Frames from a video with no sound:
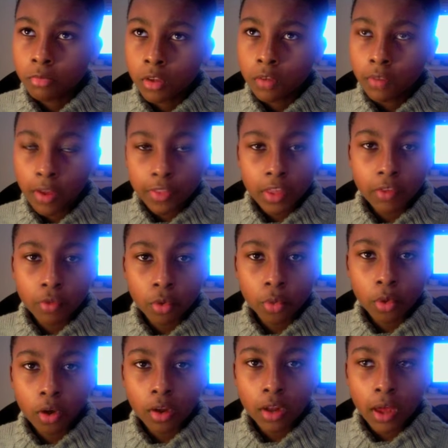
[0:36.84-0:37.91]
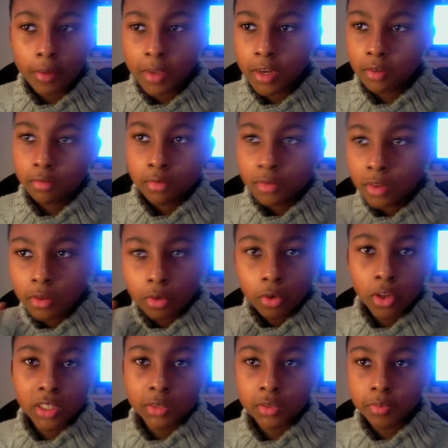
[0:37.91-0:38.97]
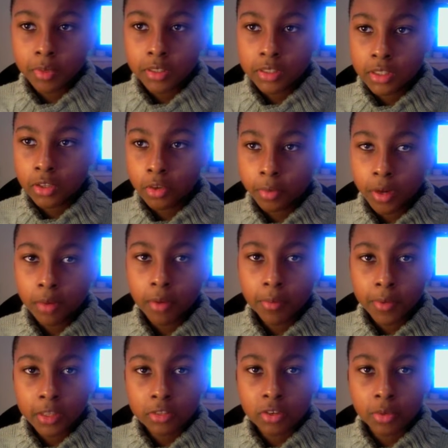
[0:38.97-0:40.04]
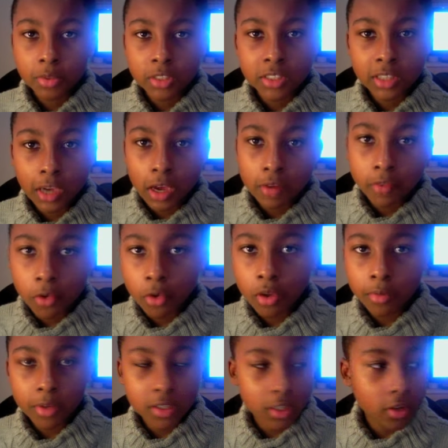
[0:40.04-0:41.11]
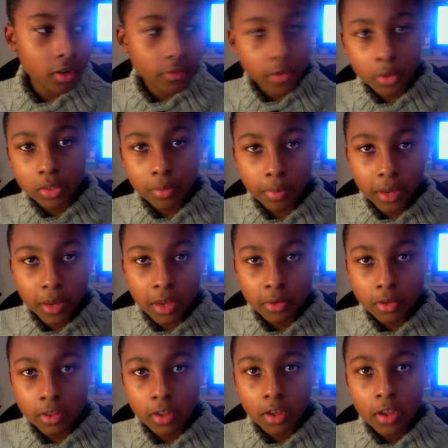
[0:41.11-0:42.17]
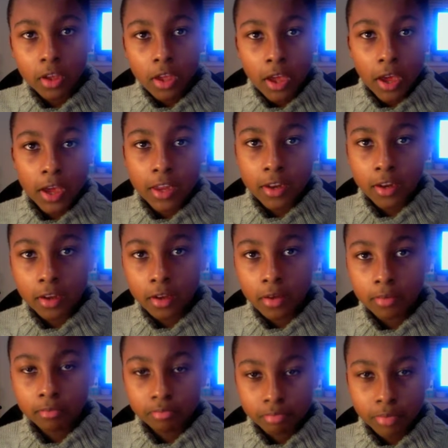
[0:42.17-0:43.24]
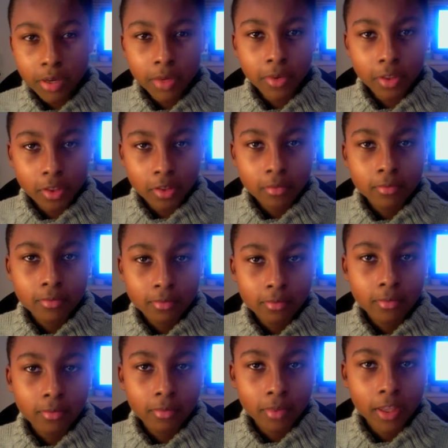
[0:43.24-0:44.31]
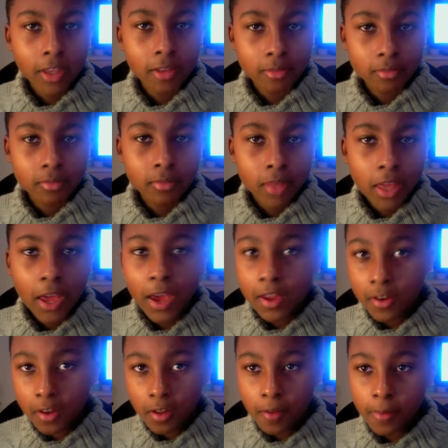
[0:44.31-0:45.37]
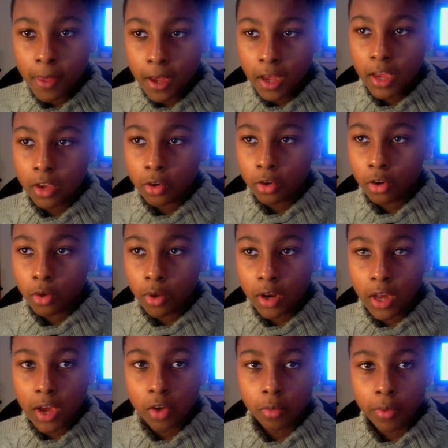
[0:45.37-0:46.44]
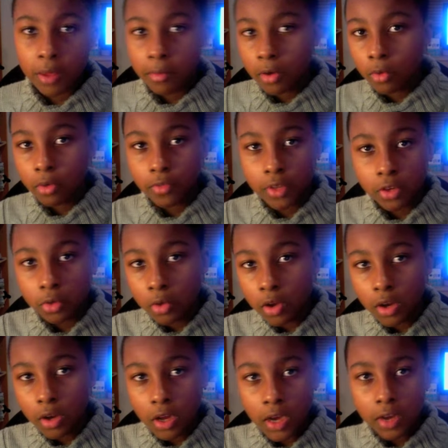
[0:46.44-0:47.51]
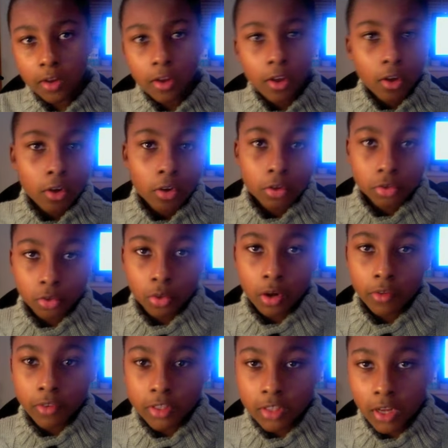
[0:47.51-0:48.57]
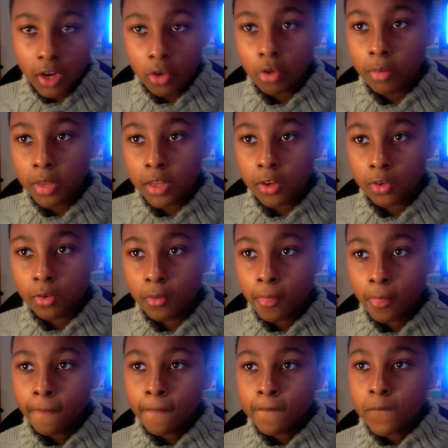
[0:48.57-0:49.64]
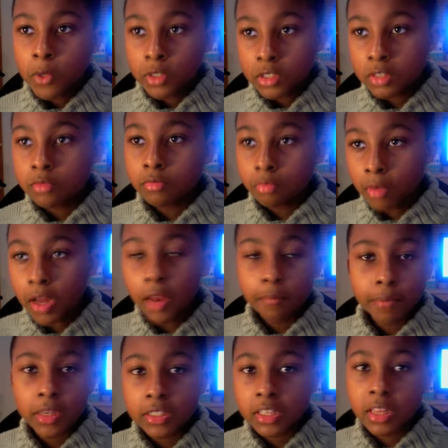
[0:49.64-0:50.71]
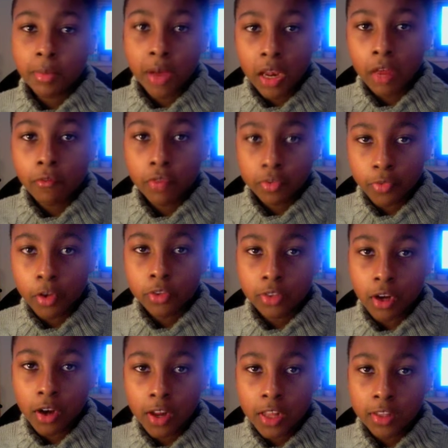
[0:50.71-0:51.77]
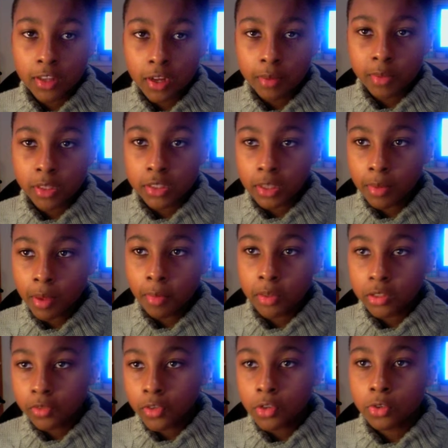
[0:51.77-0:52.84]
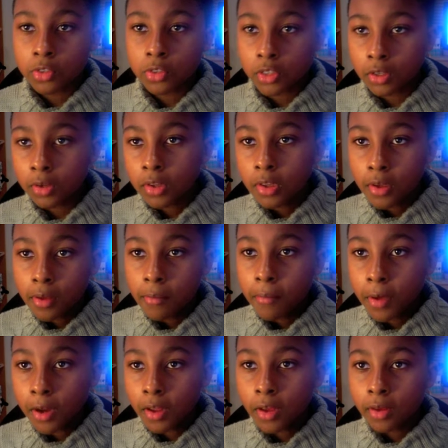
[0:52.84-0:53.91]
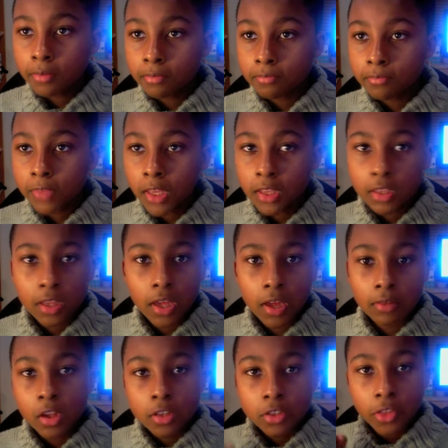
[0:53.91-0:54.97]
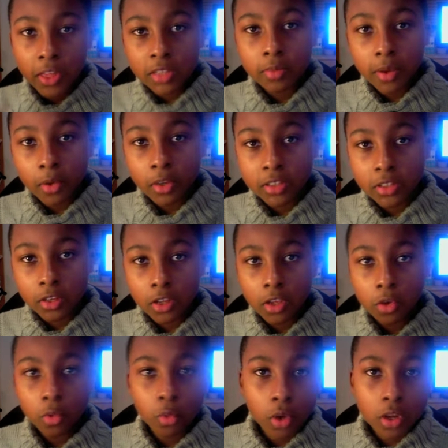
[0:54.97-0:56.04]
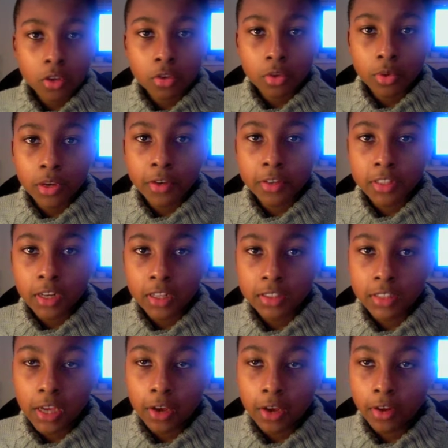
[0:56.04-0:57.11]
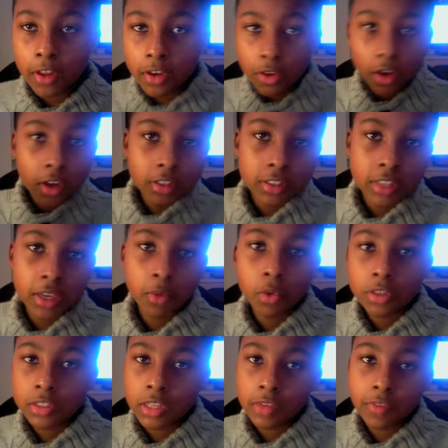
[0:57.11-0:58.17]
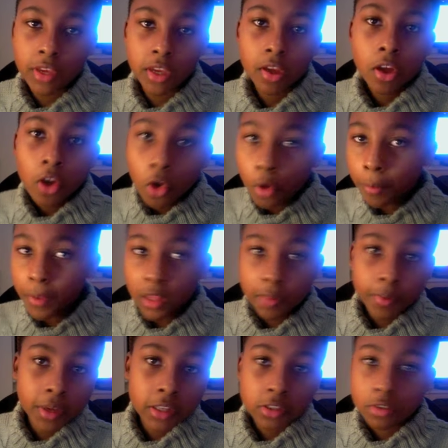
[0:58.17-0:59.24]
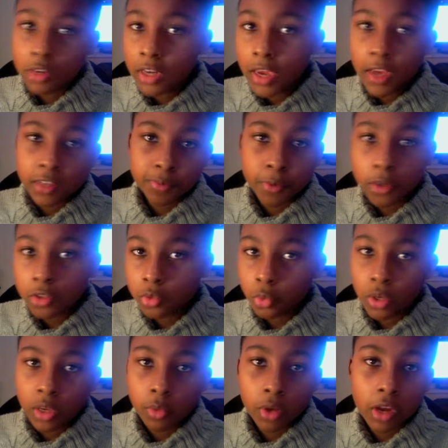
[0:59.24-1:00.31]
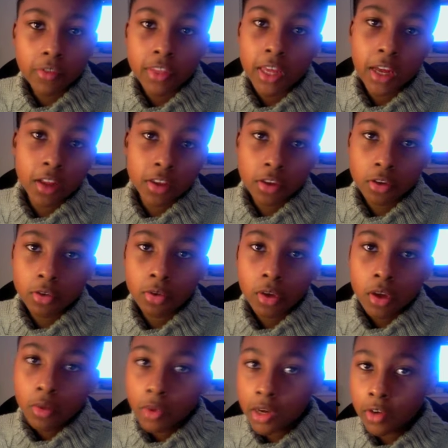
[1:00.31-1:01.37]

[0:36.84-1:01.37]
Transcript: but therefore what? I mean, all I did was play single player on my PS3, which is kind of annoying because I don't have anyone to play with, and, um, play with, yeah. And, um, yeah, I couldn't go online or play Modern Warfare 2 online, or do whatever it is that I normally do, which my basically my life revolves around the internet because I'm that much of a loser. But um, yeah. So that's my question to you. What do you do when your internet's down? And you can't say watch TV or play the PS3, Xbox, Wii, whatever the hell you do when